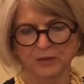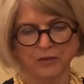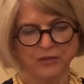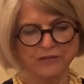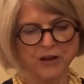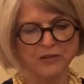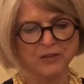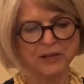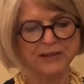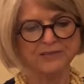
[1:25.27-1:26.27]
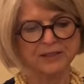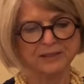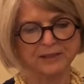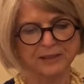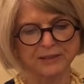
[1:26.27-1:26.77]
The Father loves the
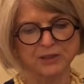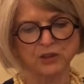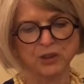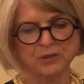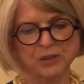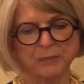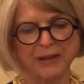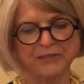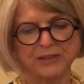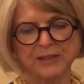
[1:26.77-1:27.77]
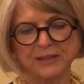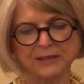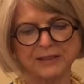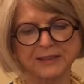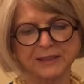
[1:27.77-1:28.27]
Son and shows him everything
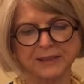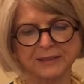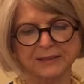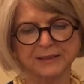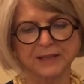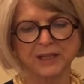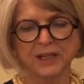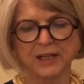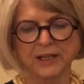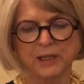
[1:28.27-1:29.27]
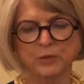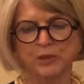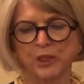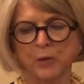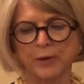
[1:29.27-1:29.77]
that he does. He will
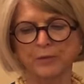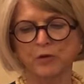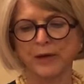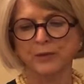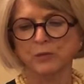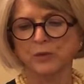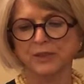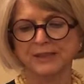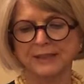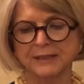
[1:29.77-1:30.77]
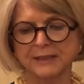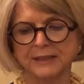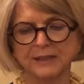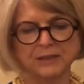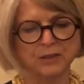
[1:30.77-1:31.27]
show him greater works than
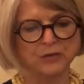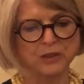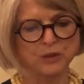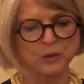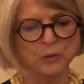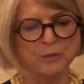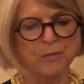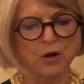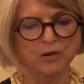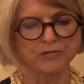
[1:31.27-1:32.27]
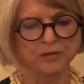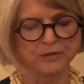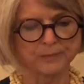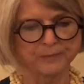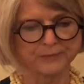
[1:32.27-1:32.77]
these so that you will marvel.
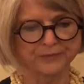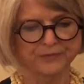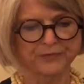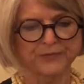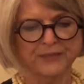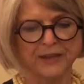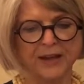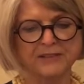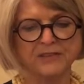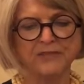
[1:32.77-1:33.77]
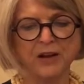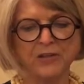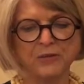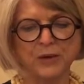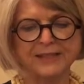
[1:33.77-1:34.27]
As the Father
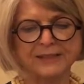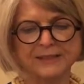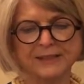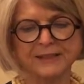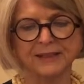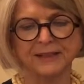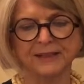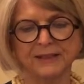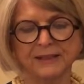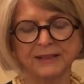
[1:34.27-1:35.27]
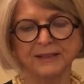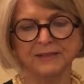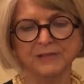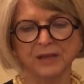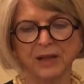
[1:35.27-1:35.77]
raises the dead and
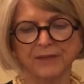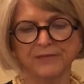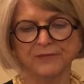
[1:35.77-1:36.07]
gives life,